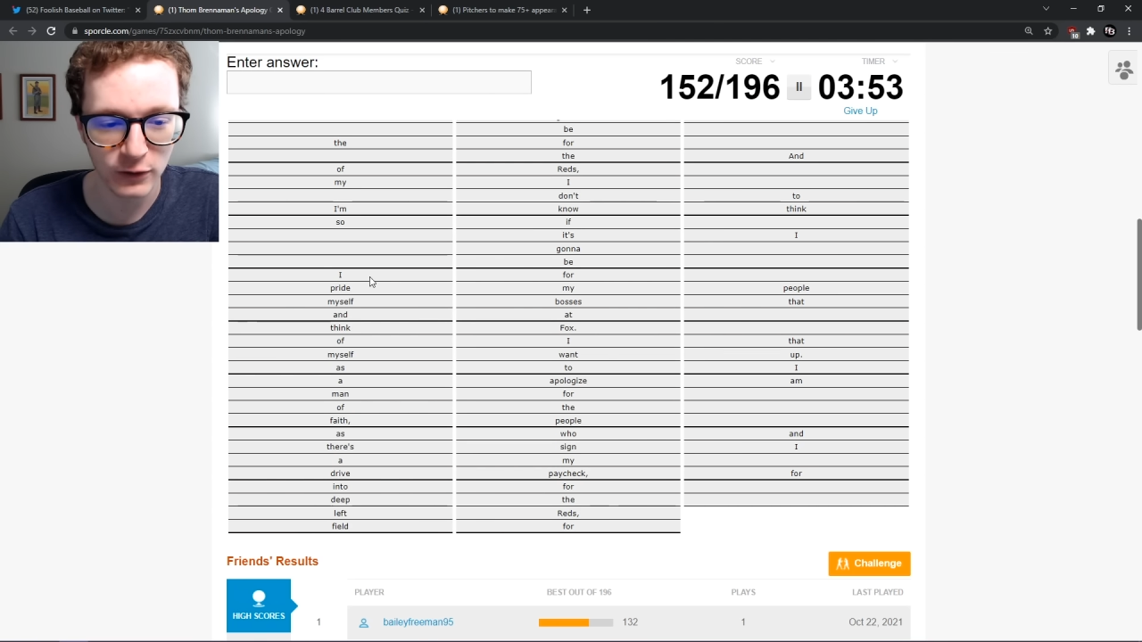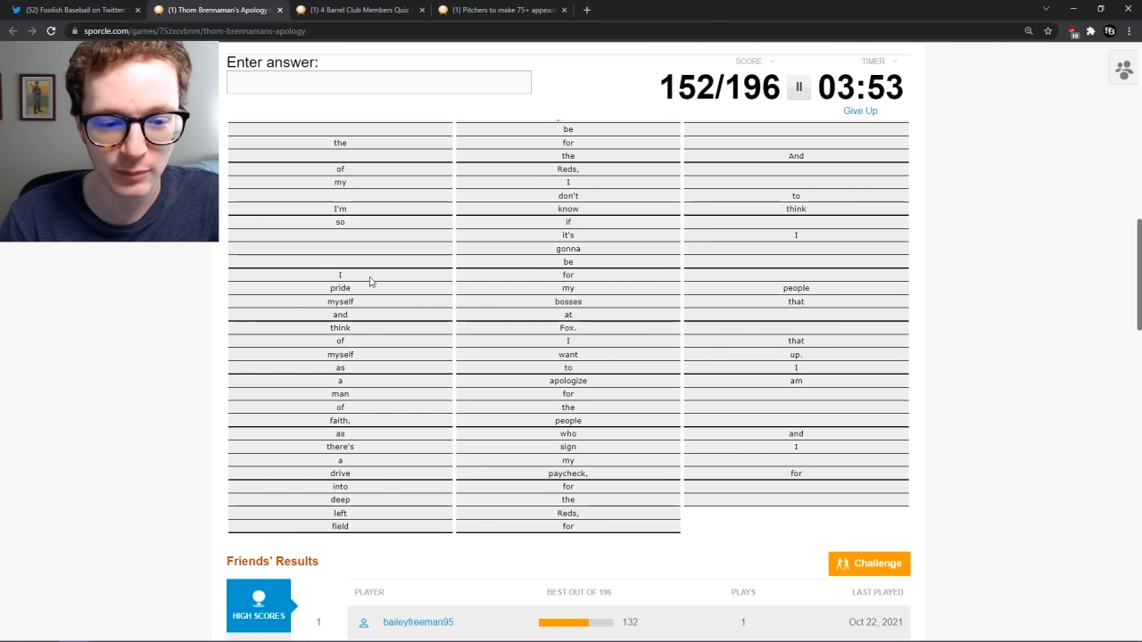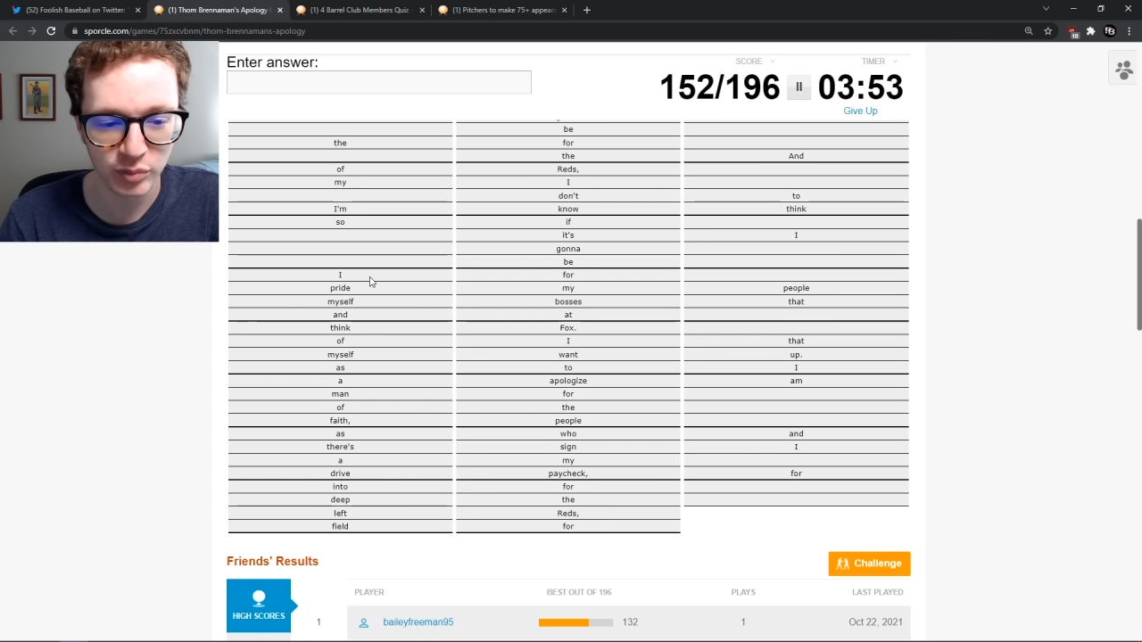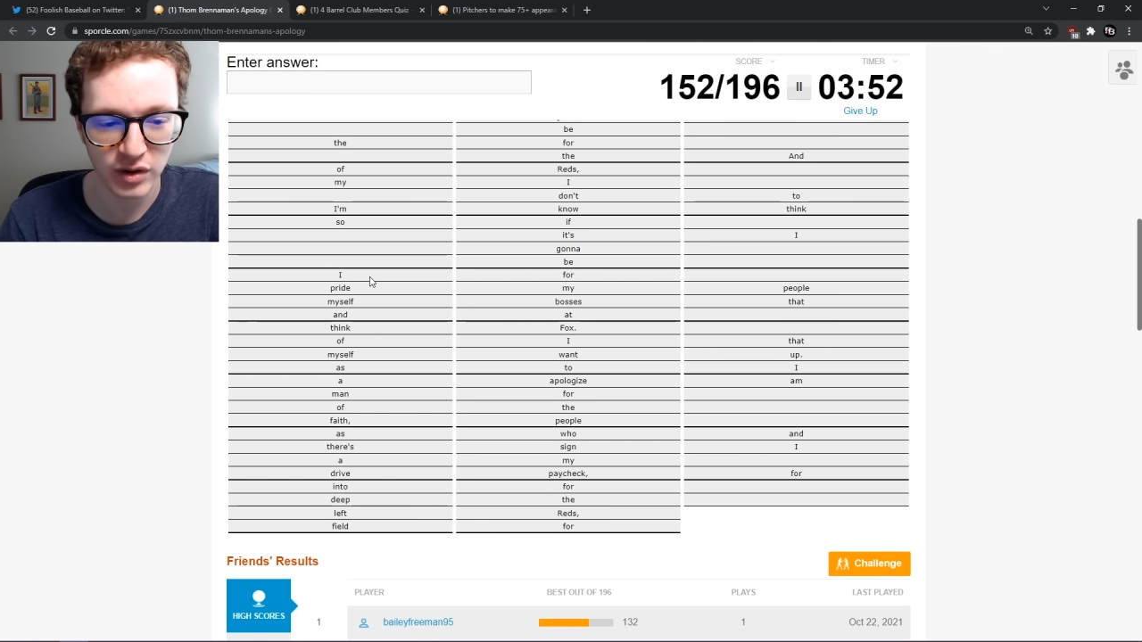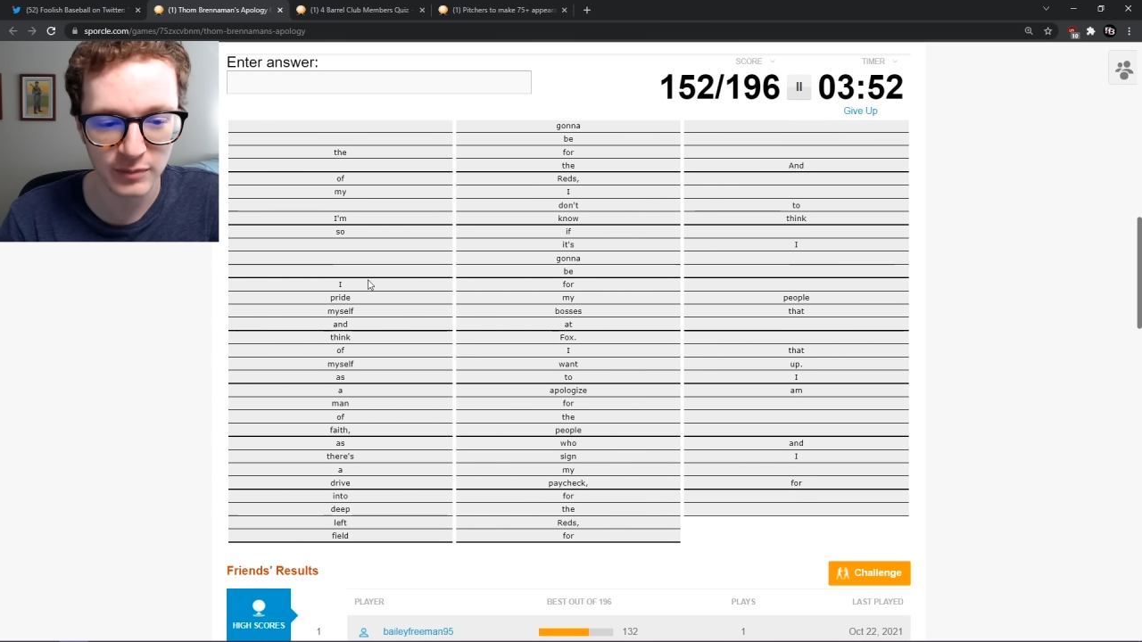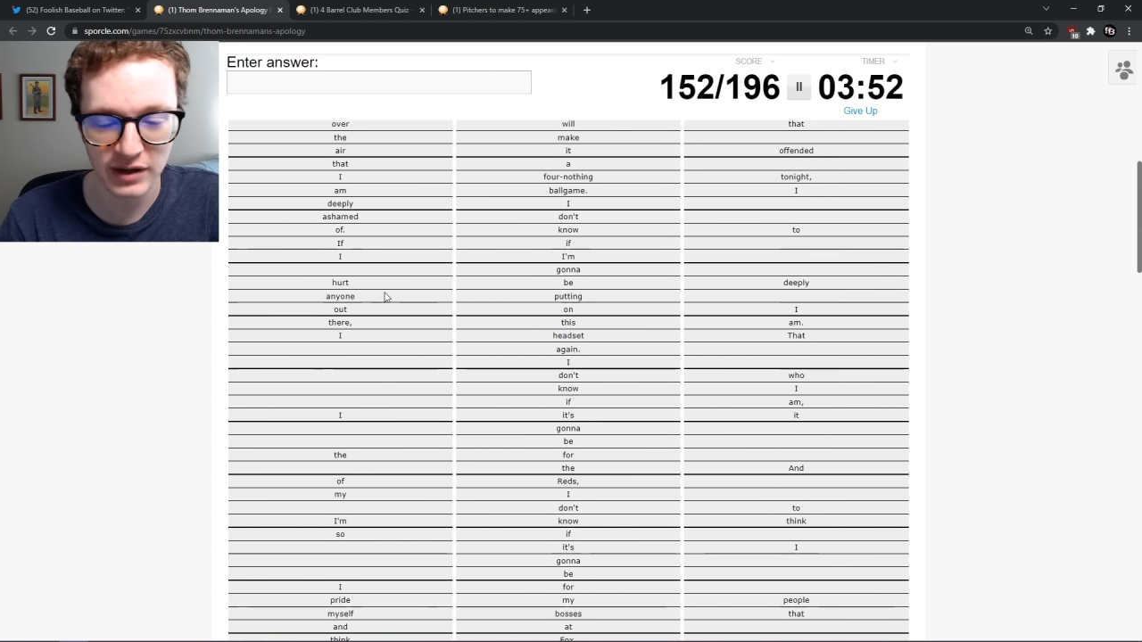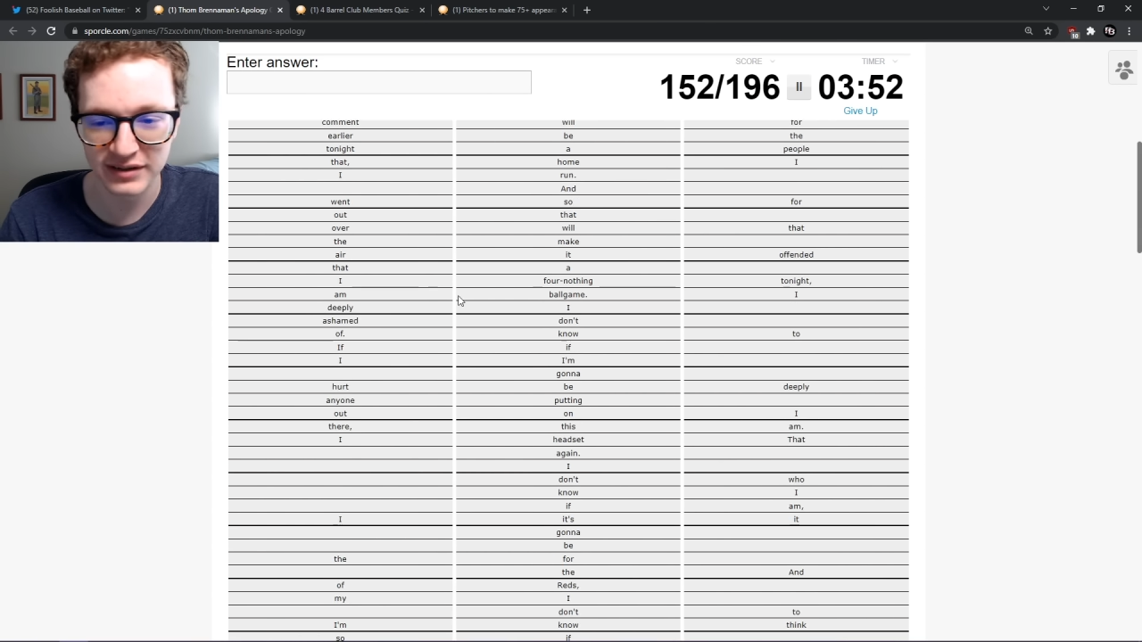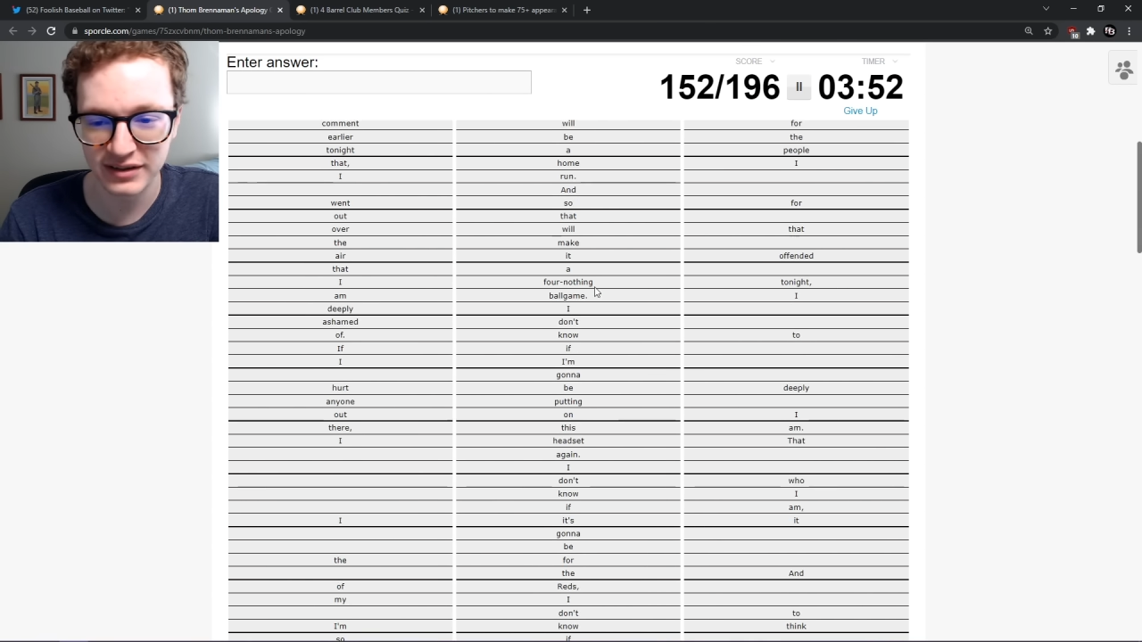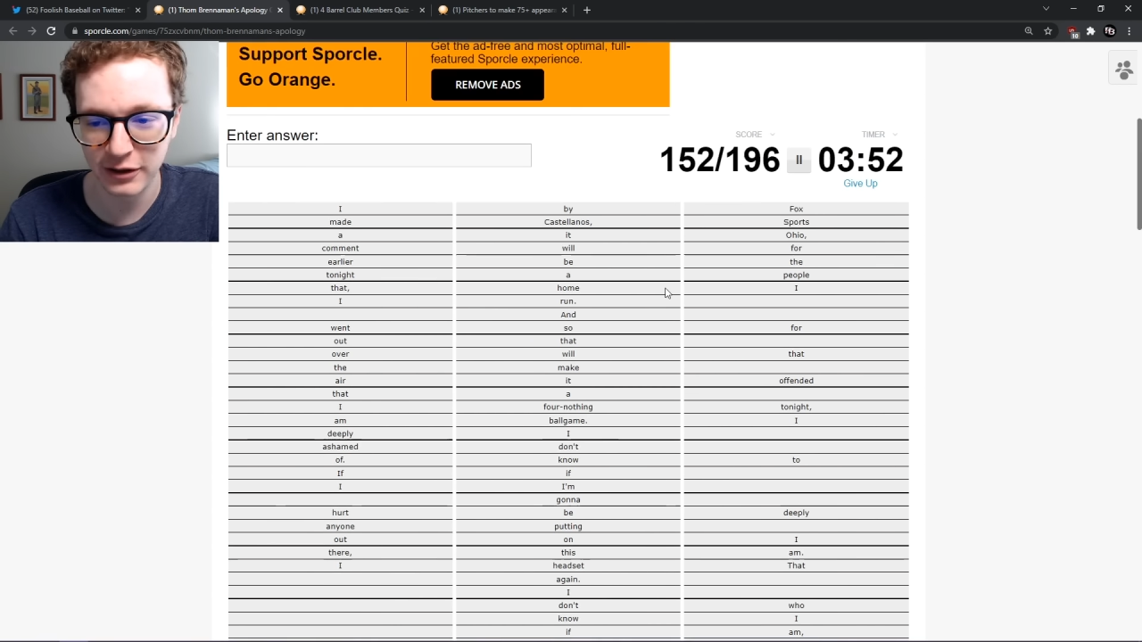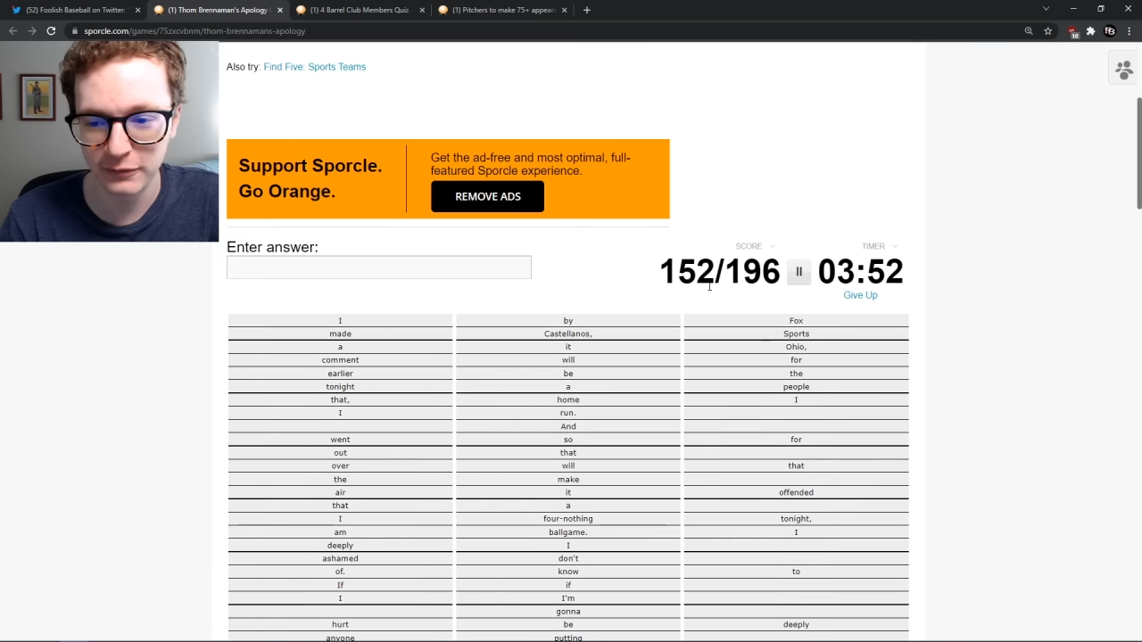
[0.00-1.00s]
I pride
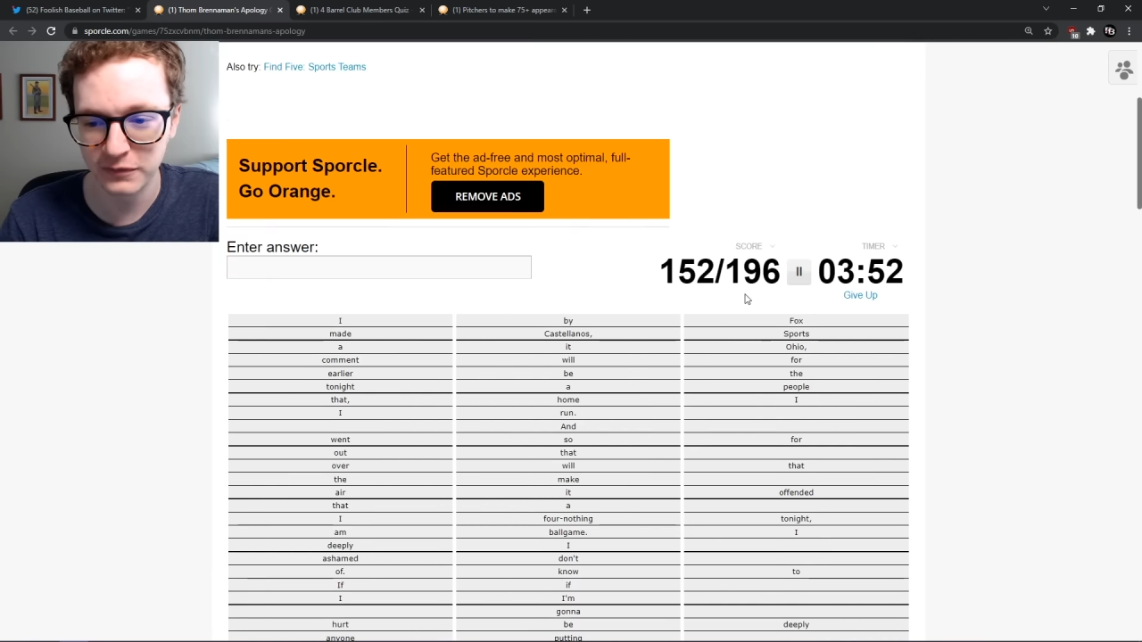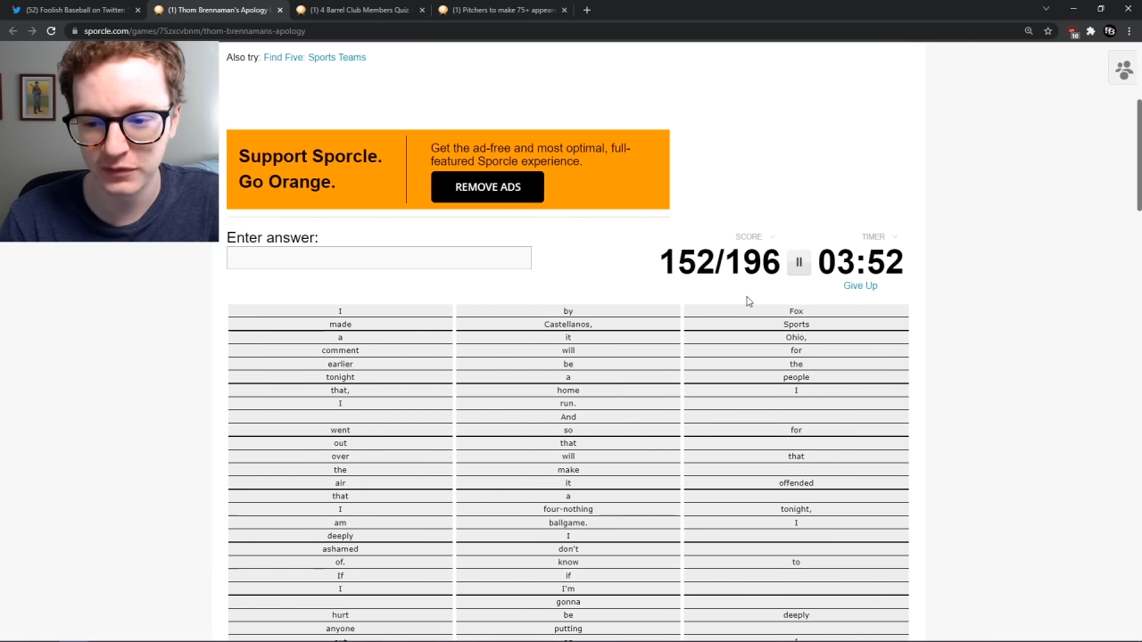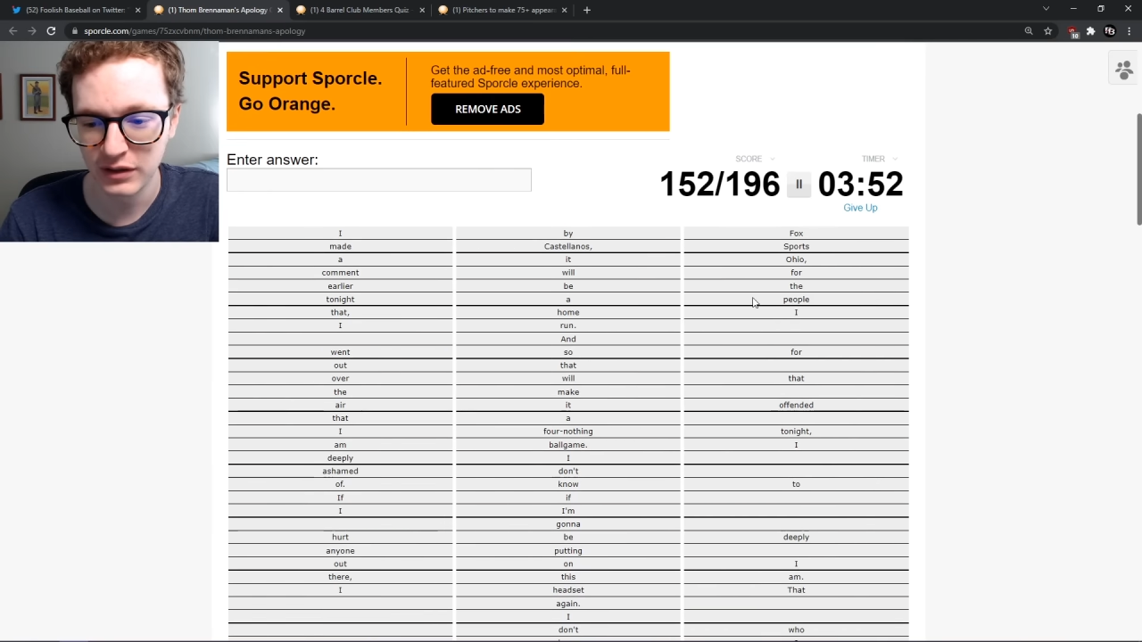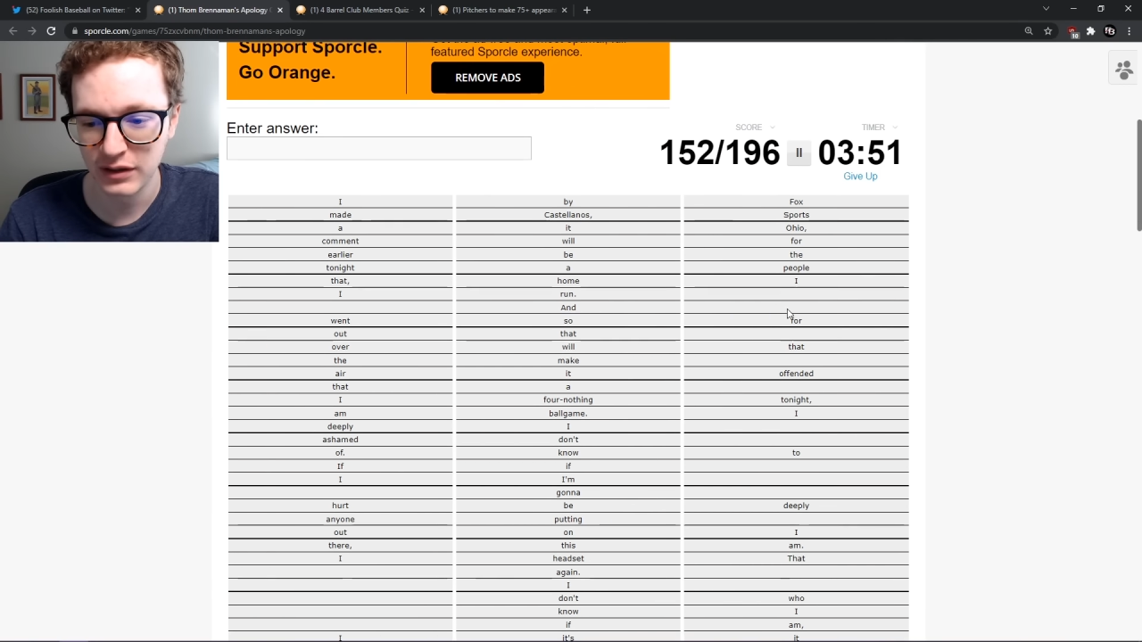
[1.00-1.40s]
myself